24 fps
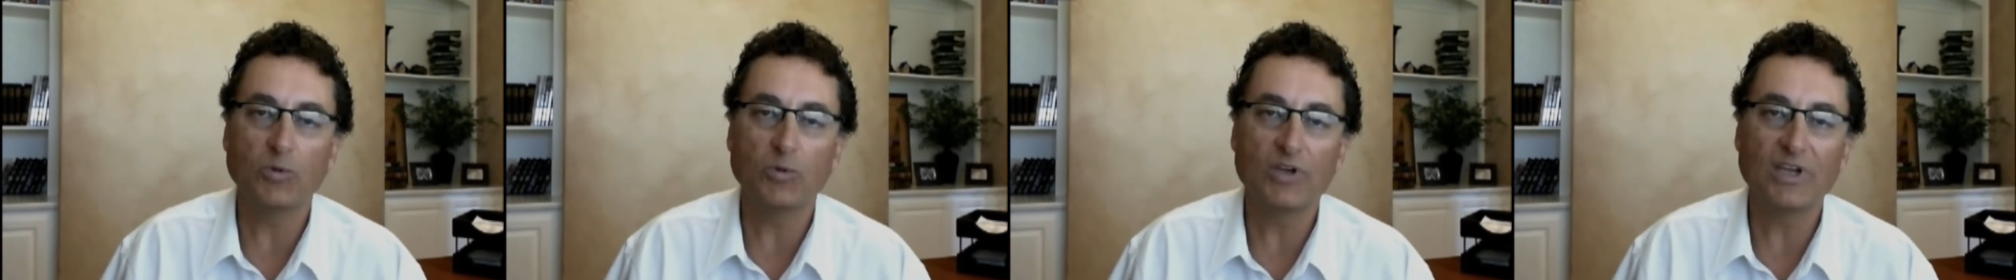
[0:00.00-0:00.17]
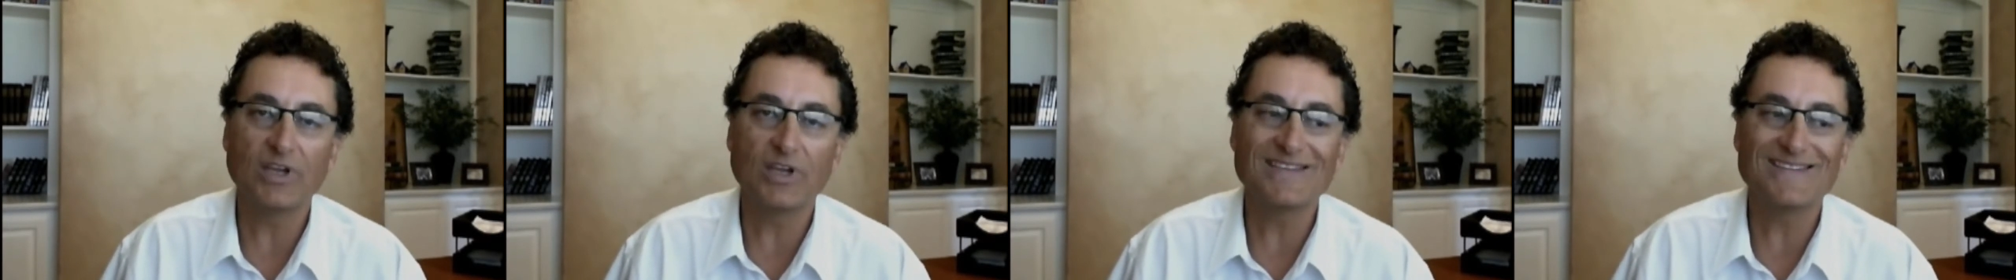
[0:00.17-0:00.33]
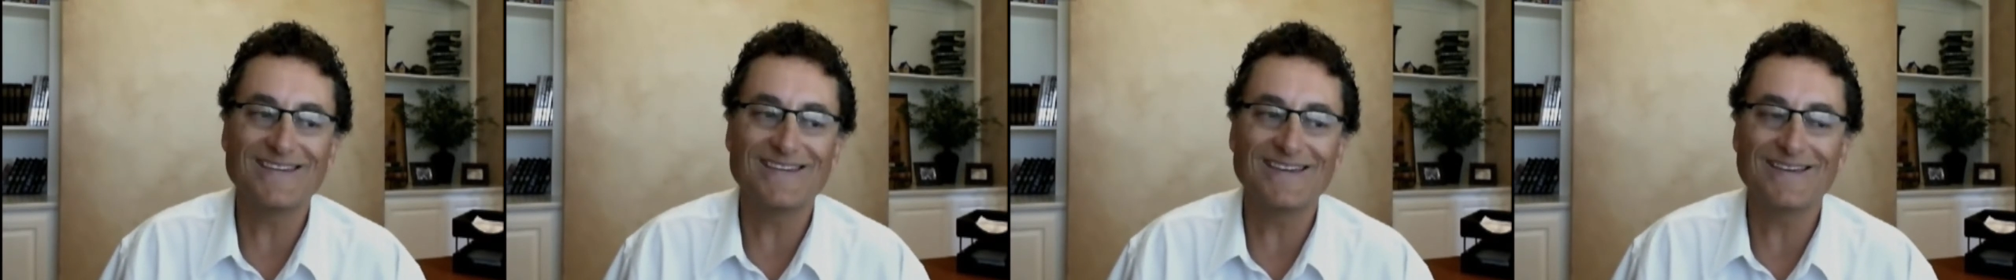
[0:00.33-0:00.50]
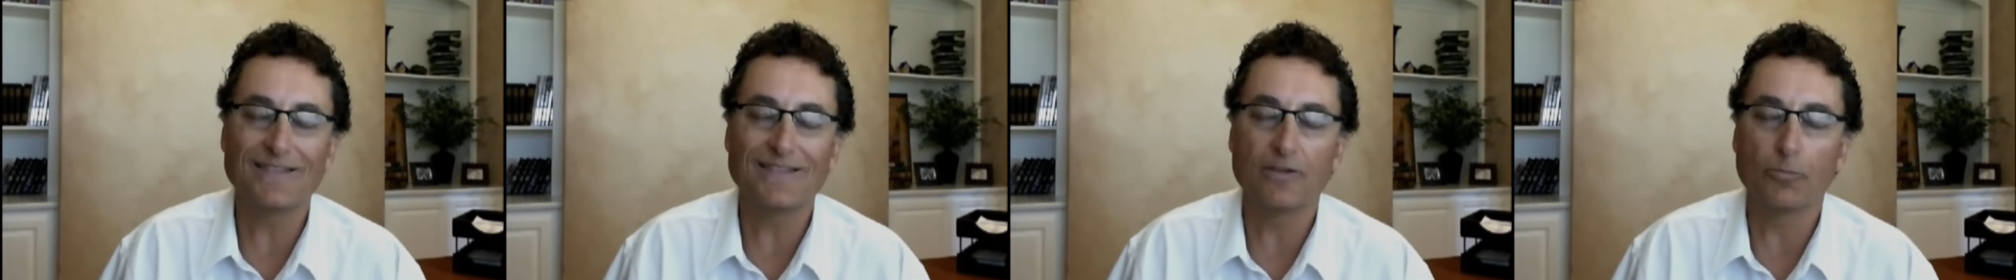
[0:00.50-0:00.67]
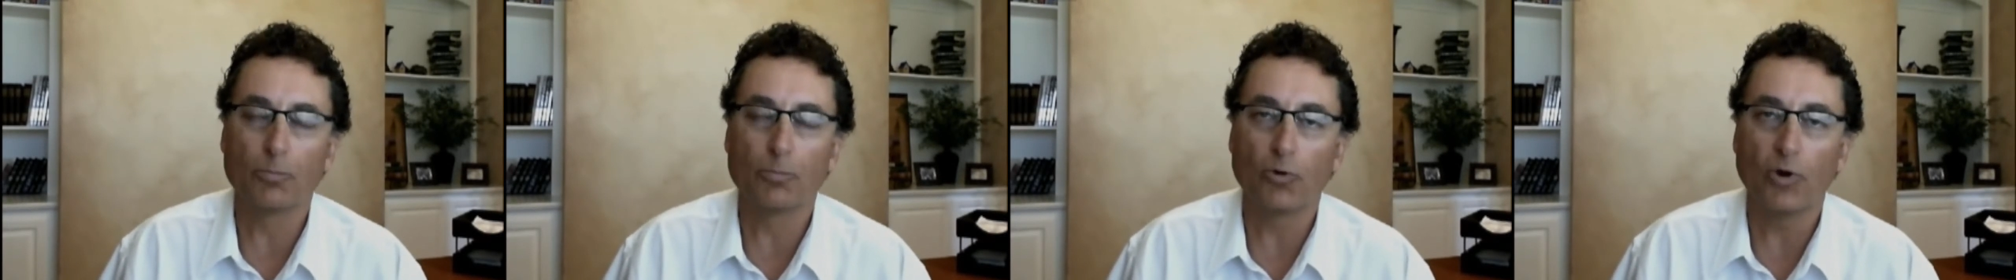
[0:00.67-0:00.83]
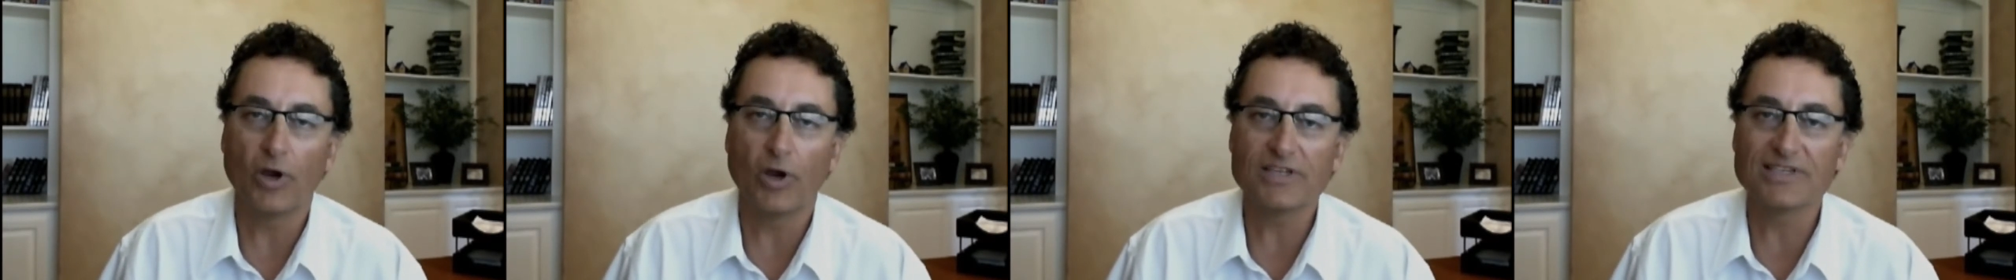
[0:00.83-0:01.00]
you can see
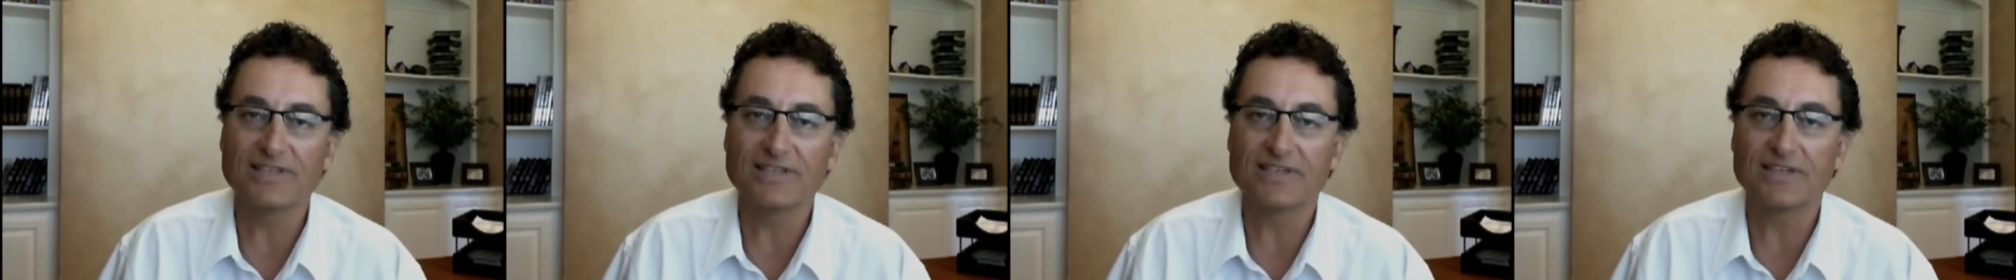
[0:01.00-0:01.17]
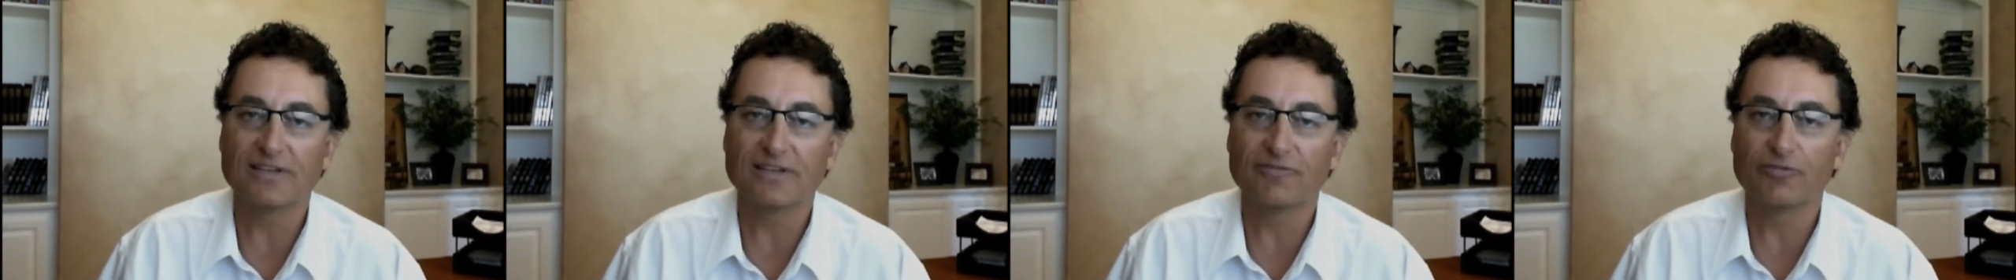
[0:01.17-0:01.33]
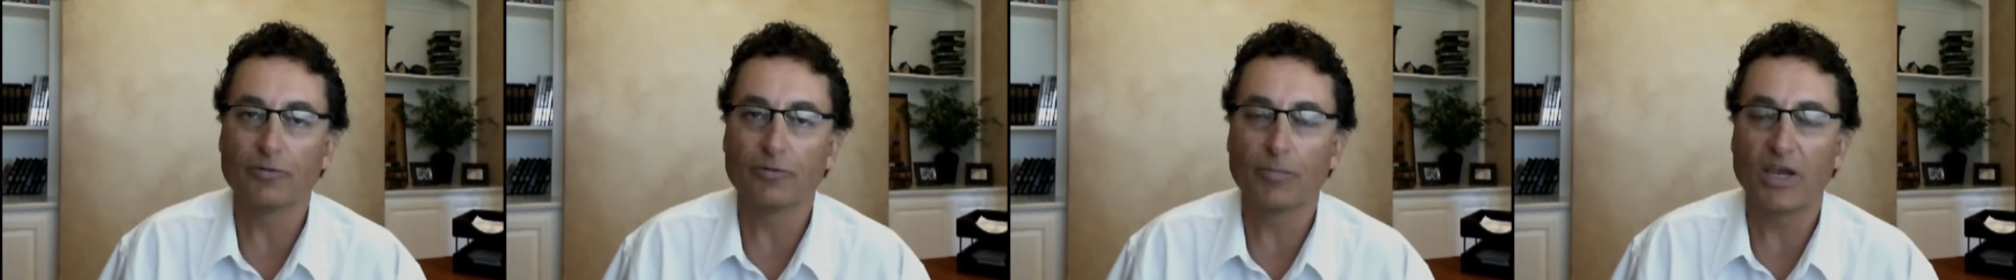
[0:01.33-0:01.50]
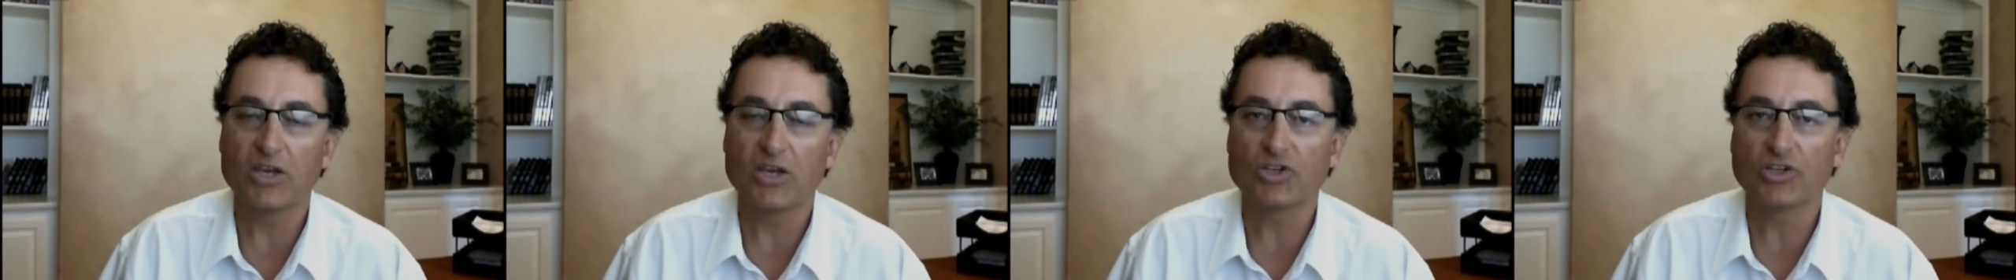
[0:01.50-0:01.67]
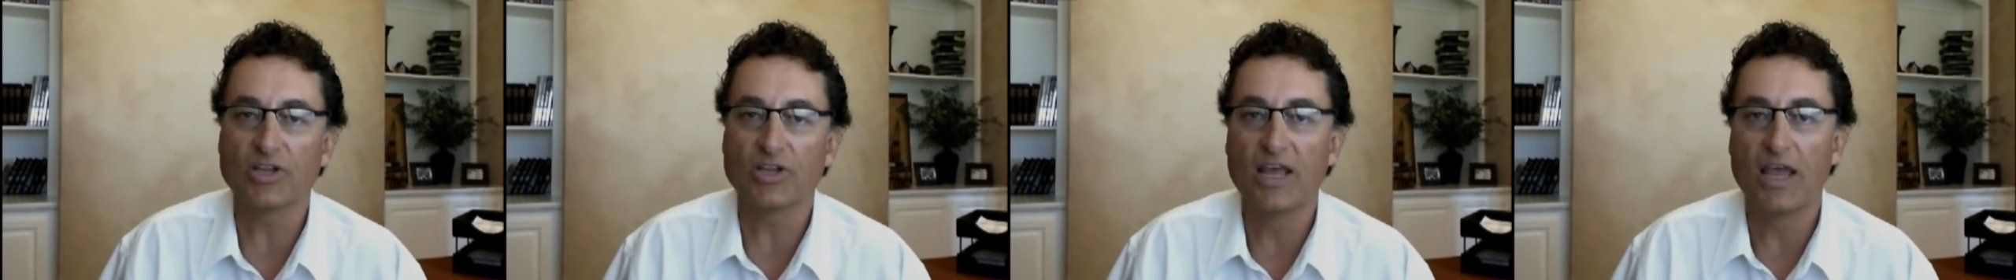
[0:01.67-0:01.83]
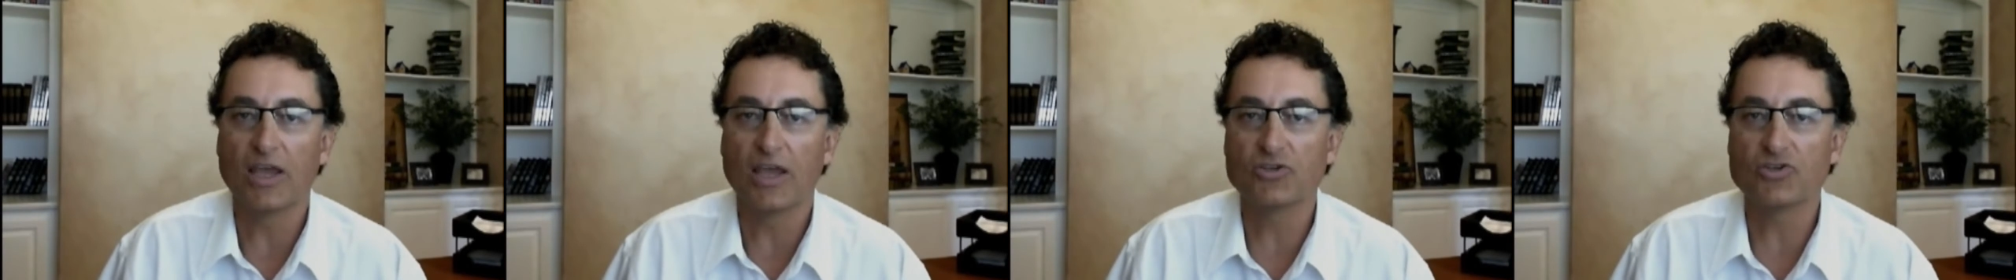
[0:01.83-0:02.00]
their presence information.